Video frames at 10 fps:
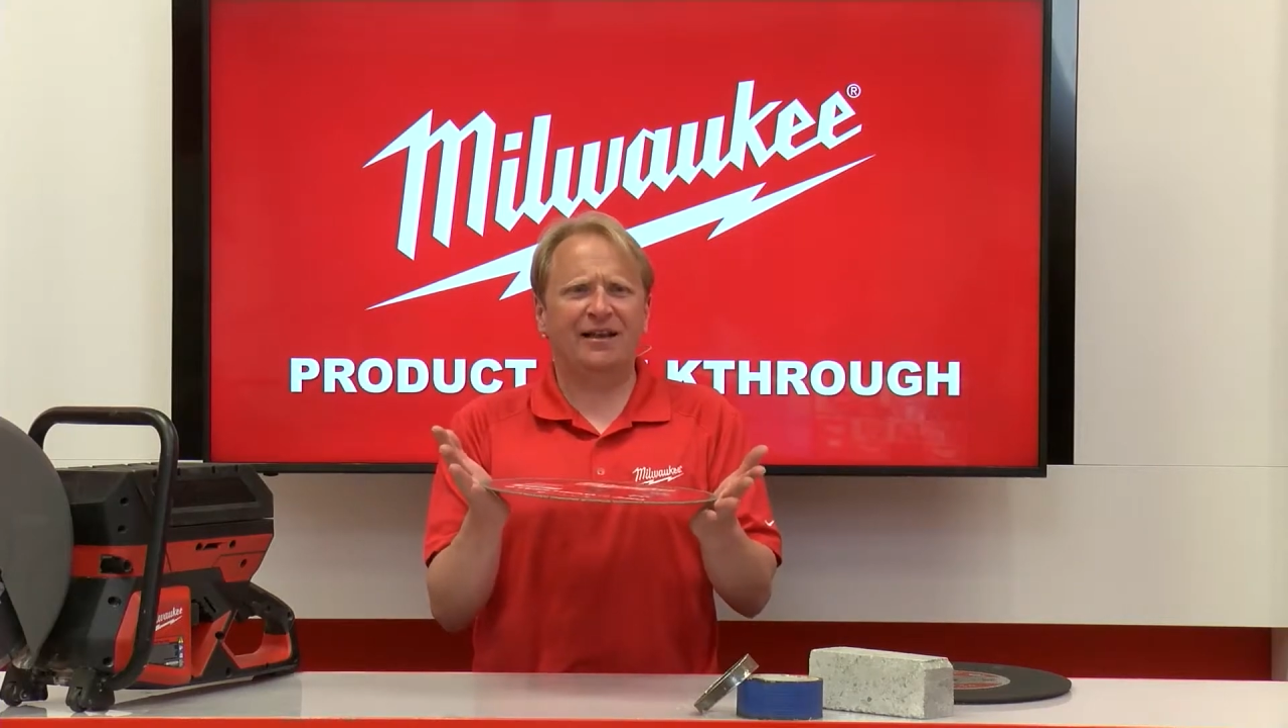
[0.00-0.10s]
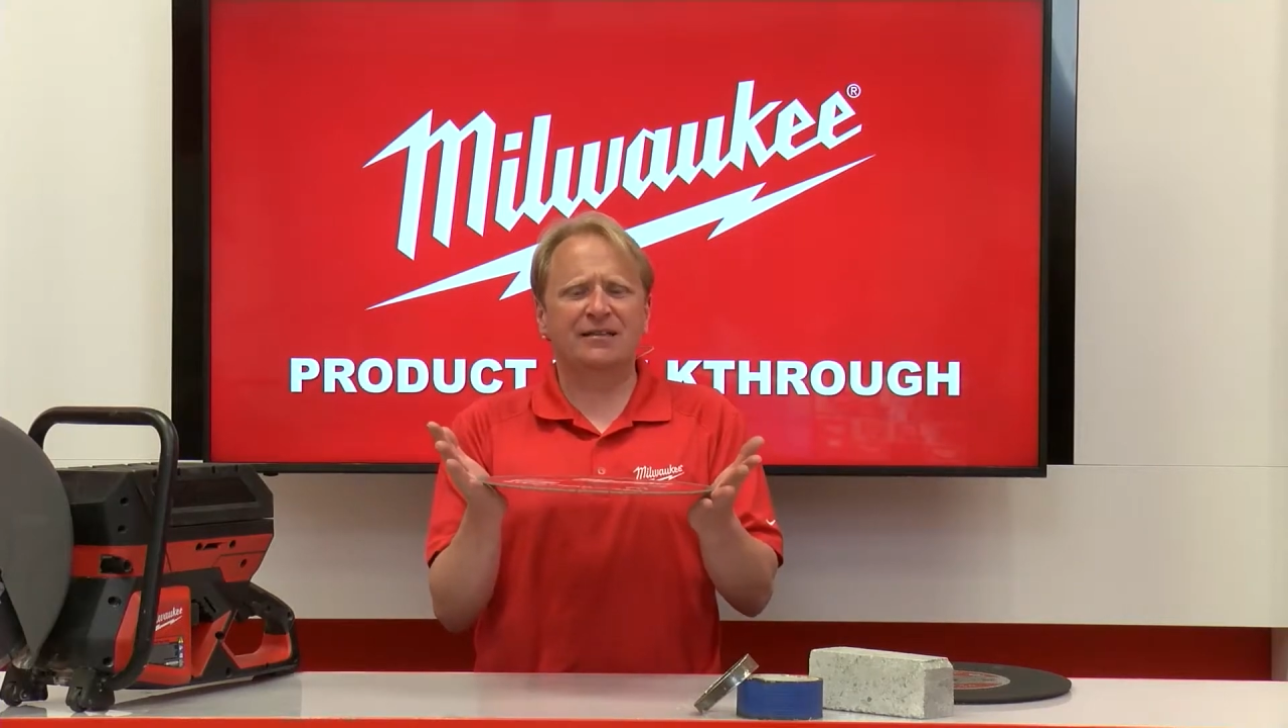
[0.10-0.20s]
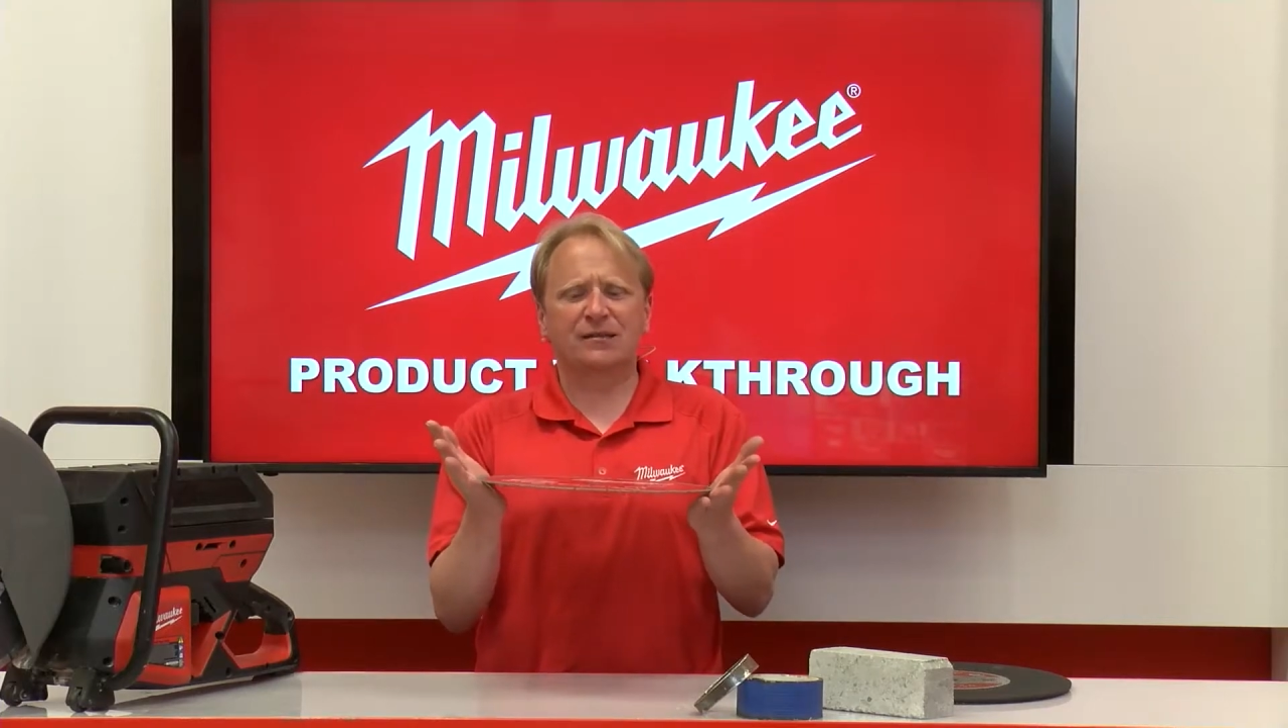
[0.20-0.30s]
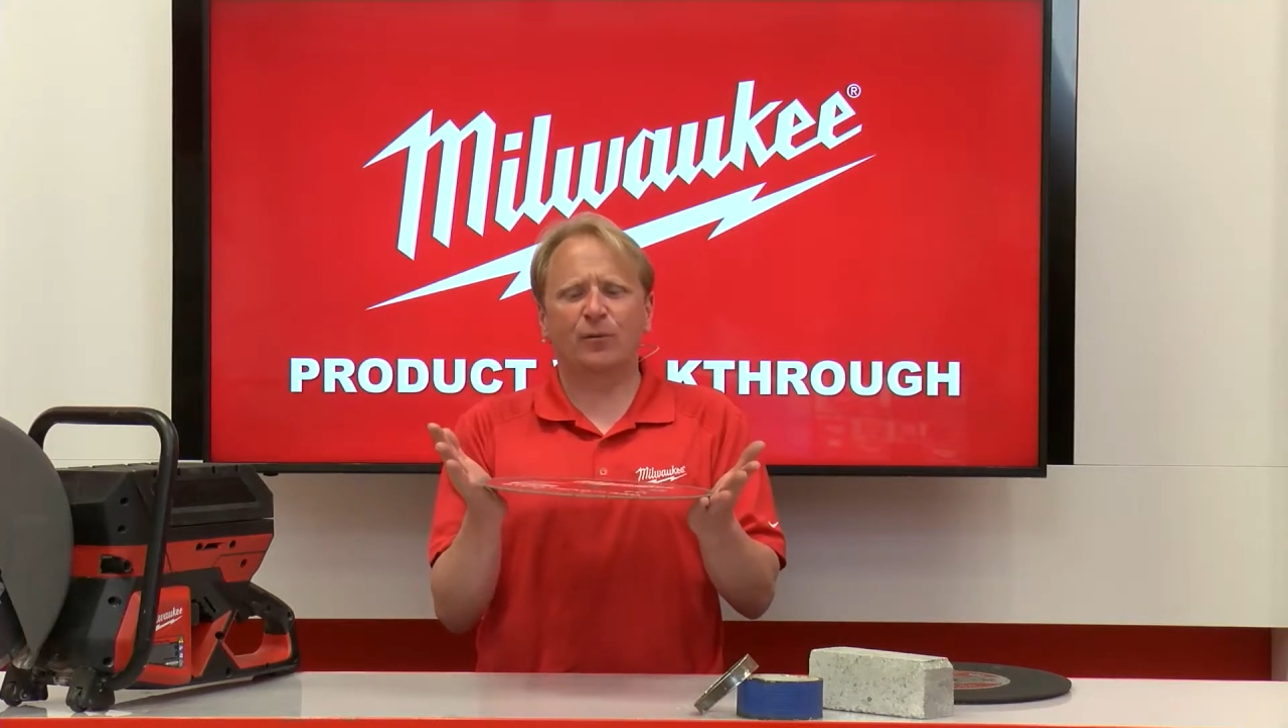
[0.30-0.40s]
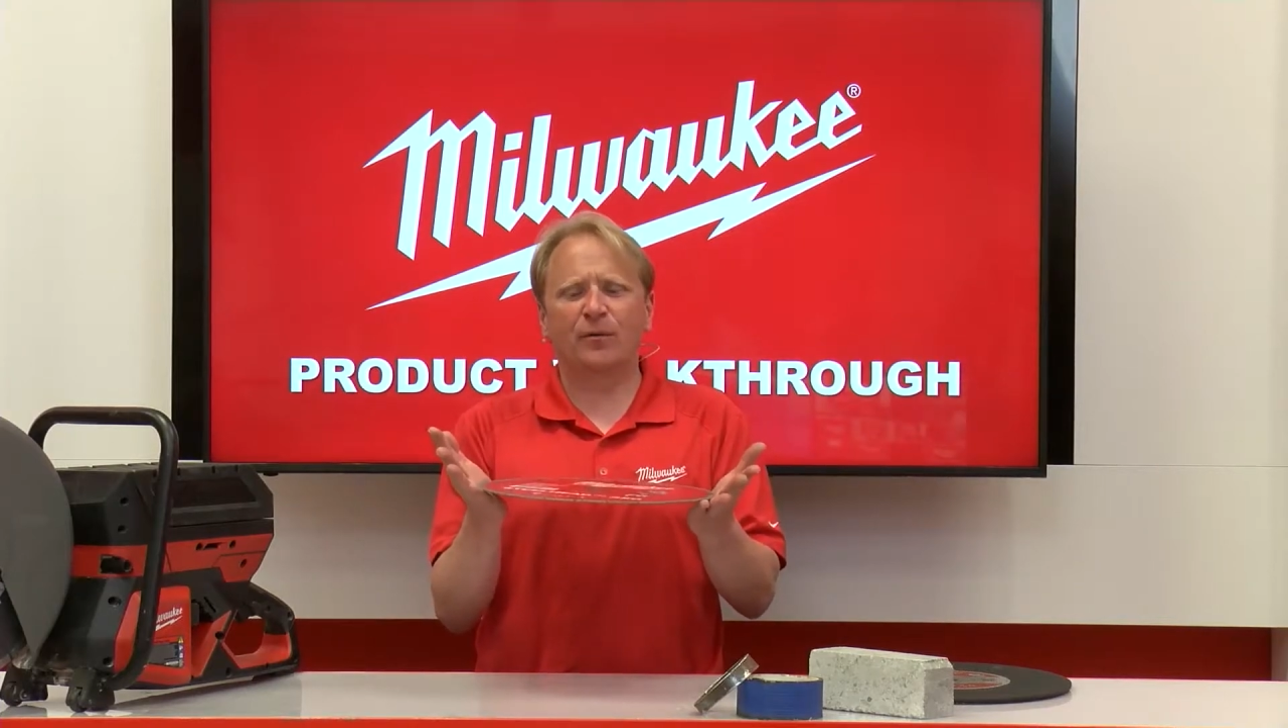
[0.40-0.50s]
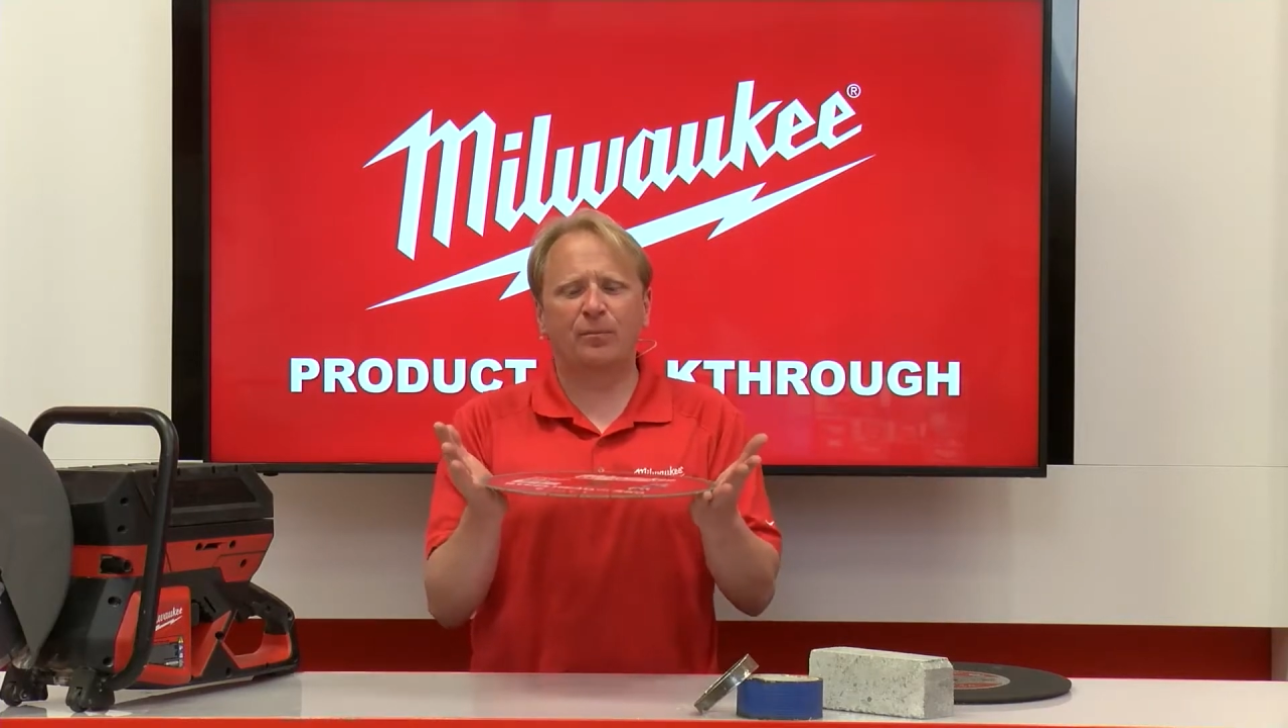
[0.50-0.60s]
is one